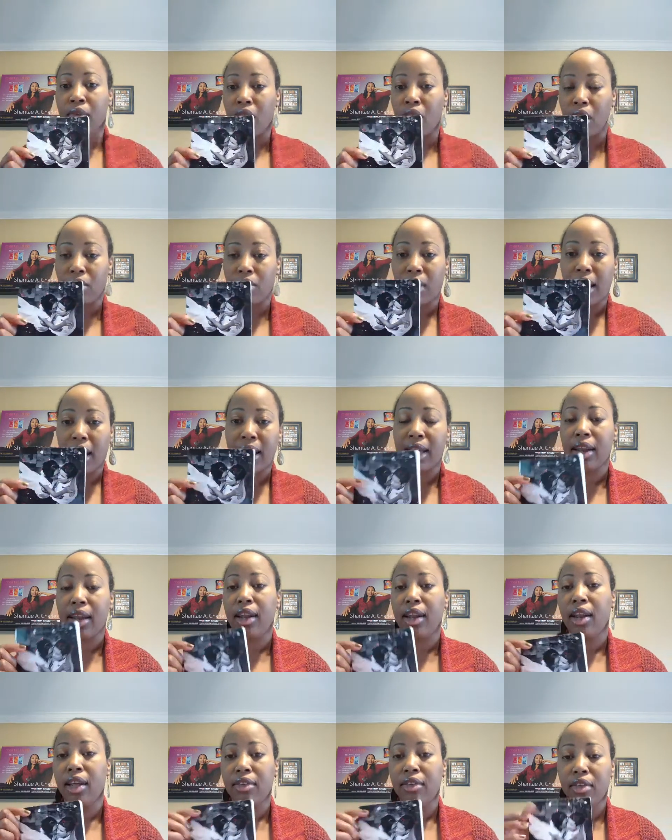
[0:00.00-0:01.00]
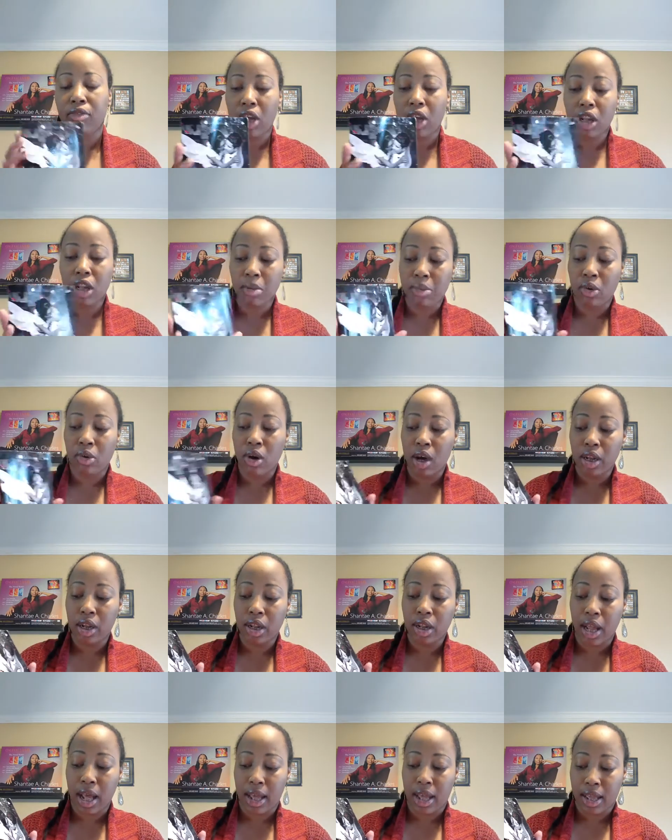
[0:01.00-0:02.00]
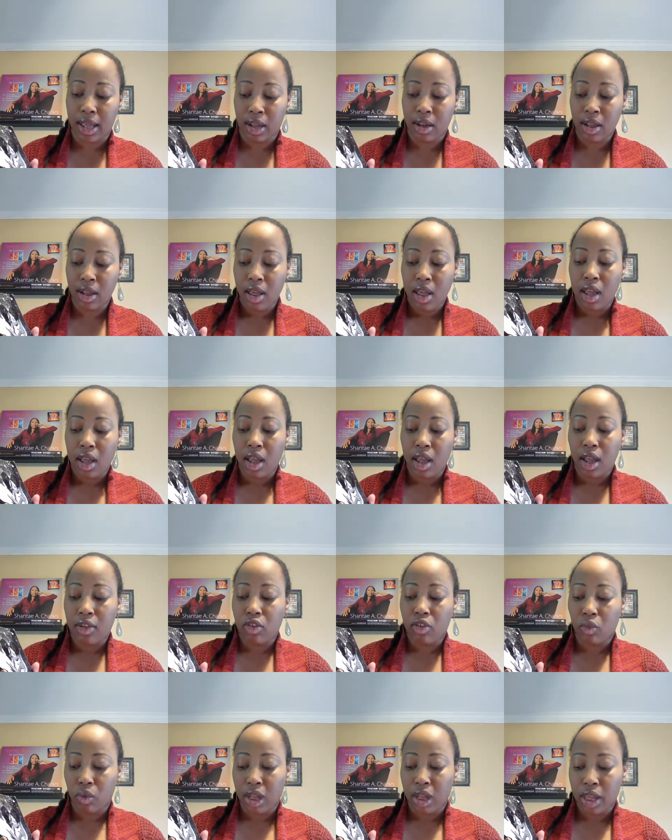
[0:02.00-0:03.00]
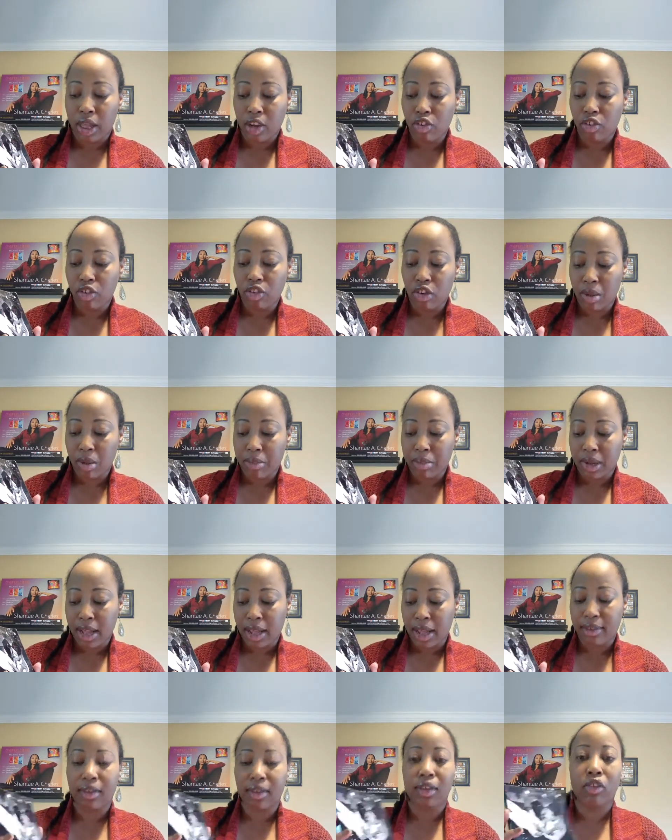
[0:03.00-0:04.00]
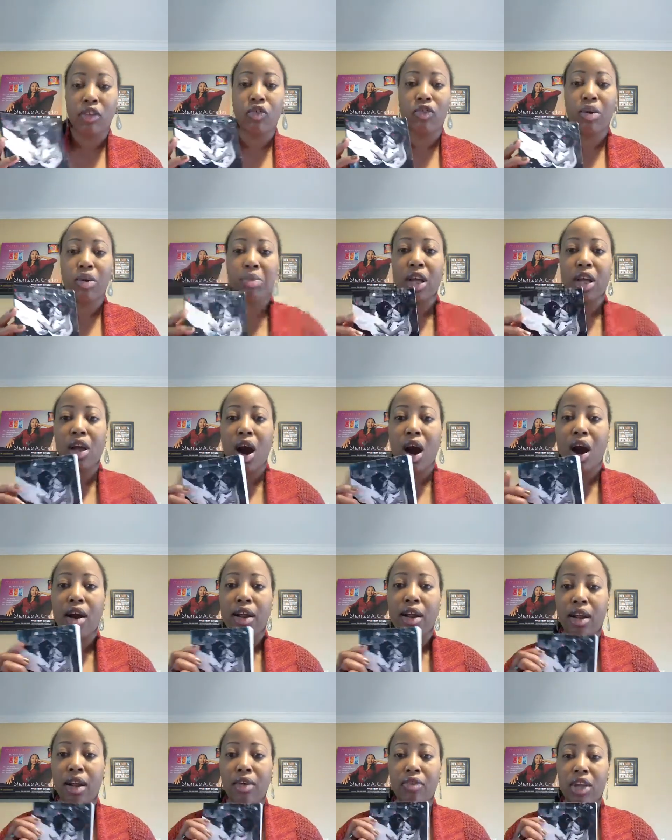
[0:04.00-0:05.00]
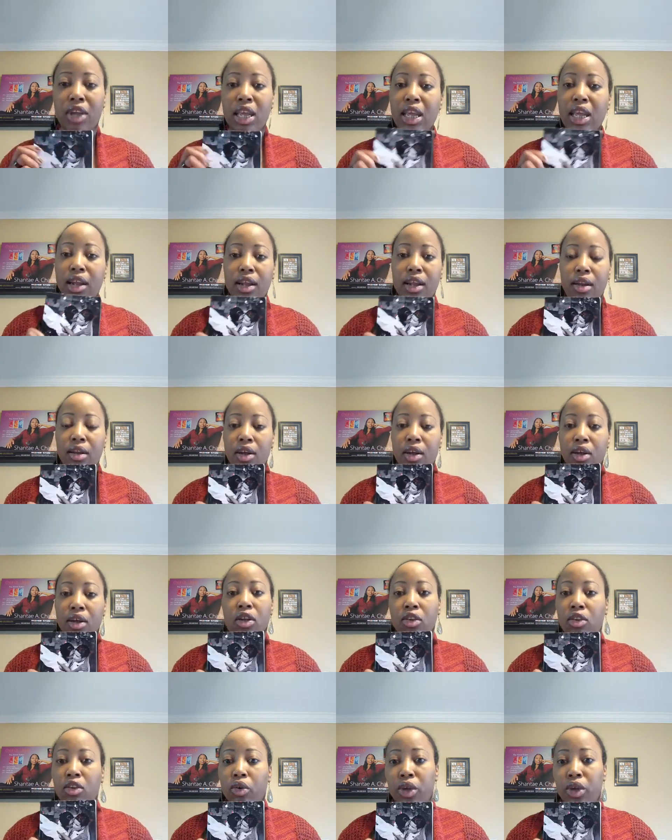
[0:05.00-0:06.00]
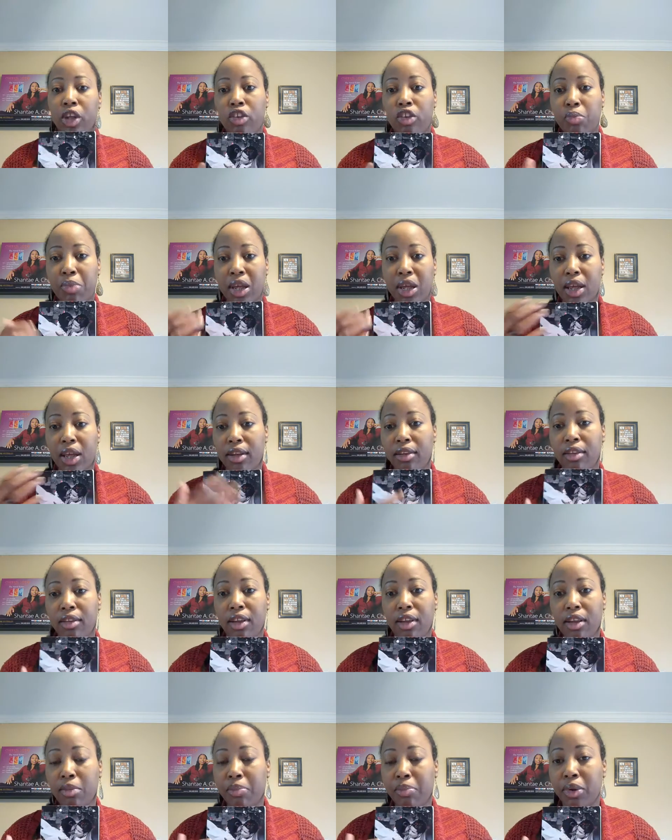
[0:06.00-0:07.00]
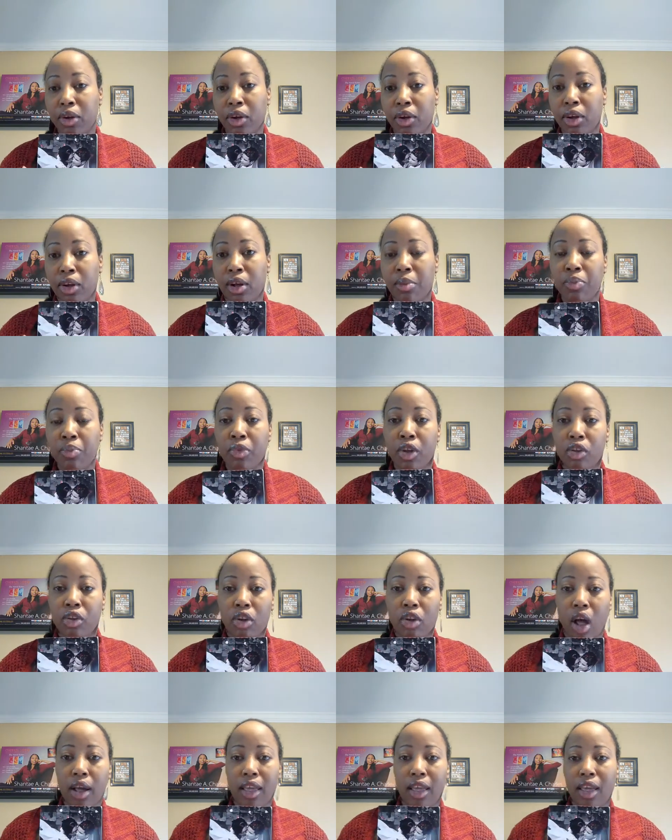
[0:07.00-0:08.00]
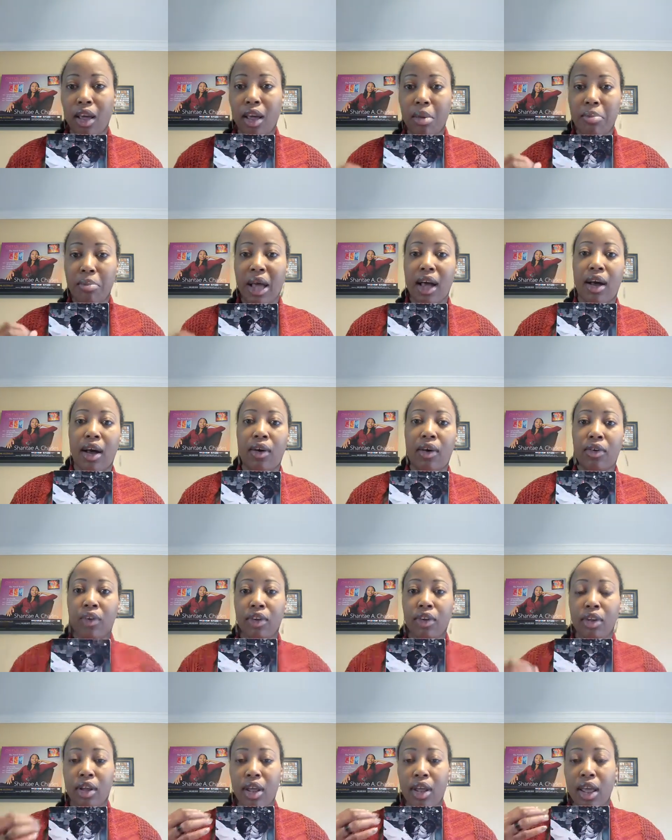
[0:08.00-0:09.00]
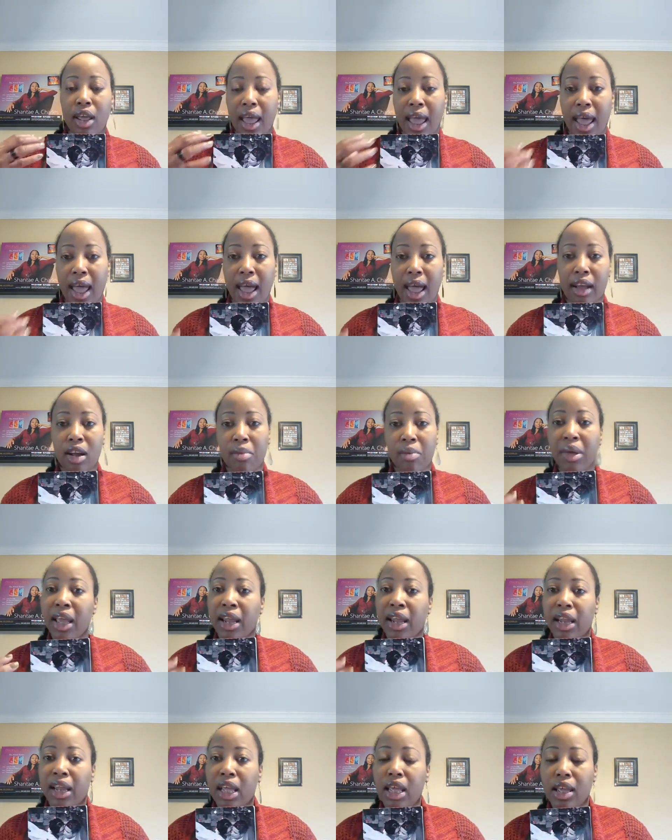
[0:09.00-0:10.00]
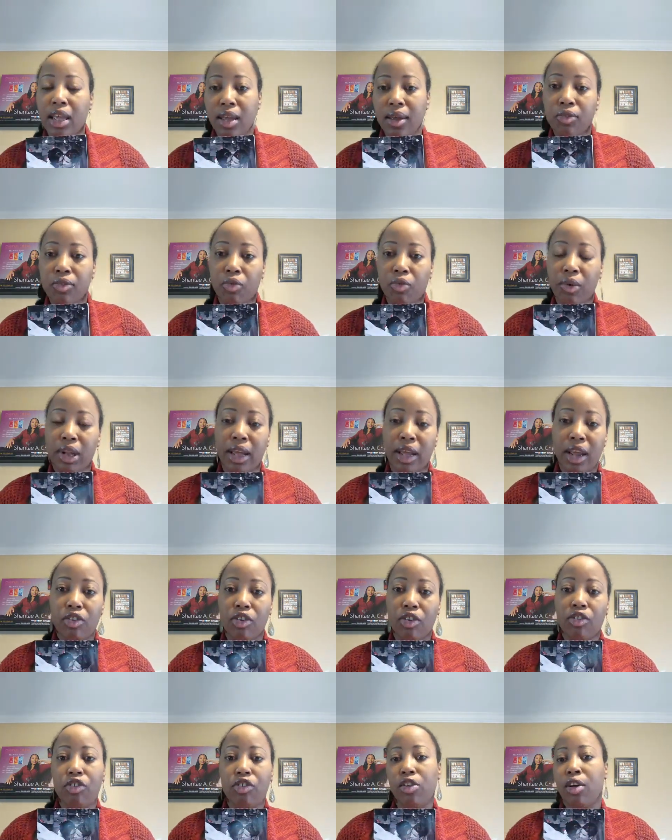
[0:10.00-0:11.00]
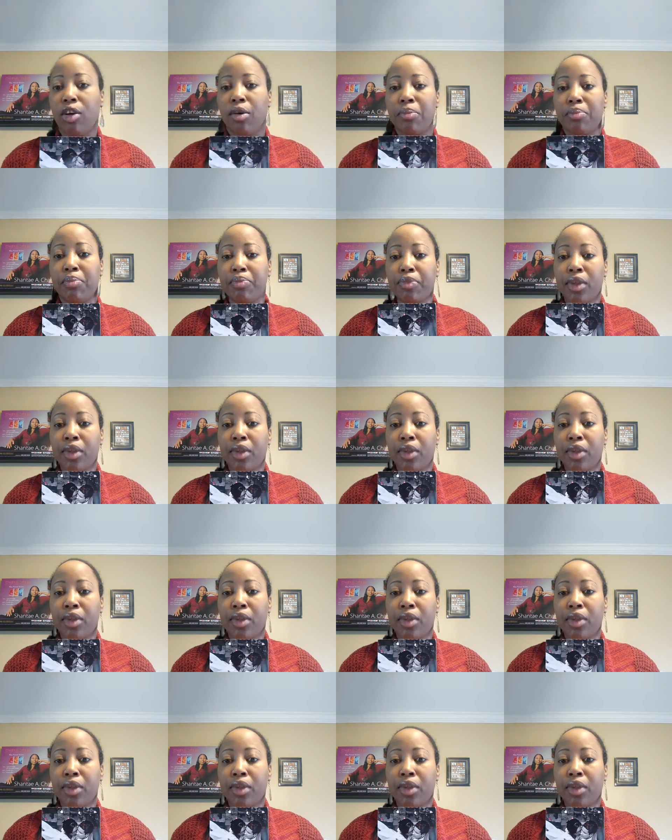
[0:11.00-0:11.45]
All right, and it is available online. It's Relationship Lessons from the Garden of Eden. So he spends this book talking about Adam and Eve's relationship.